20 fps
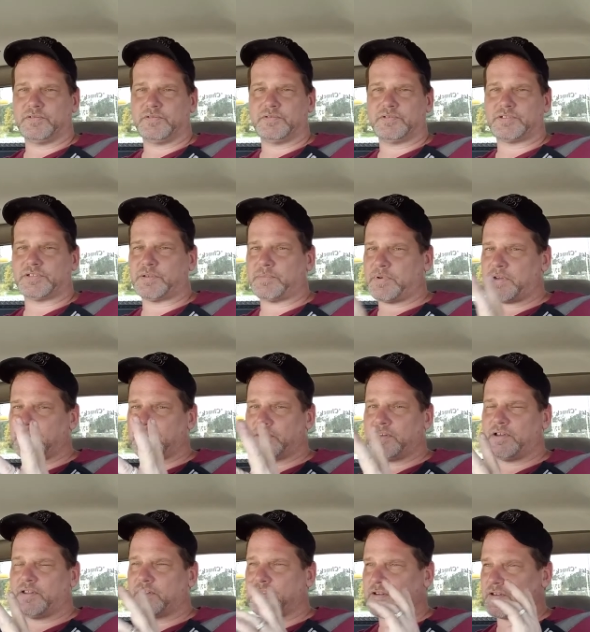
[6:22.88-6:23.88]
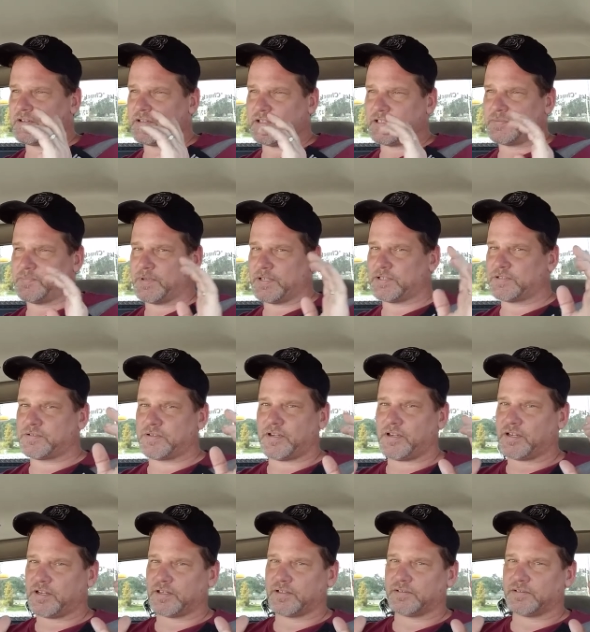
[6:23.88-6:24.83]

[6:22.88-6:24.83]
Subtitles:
somehow or another, this big truck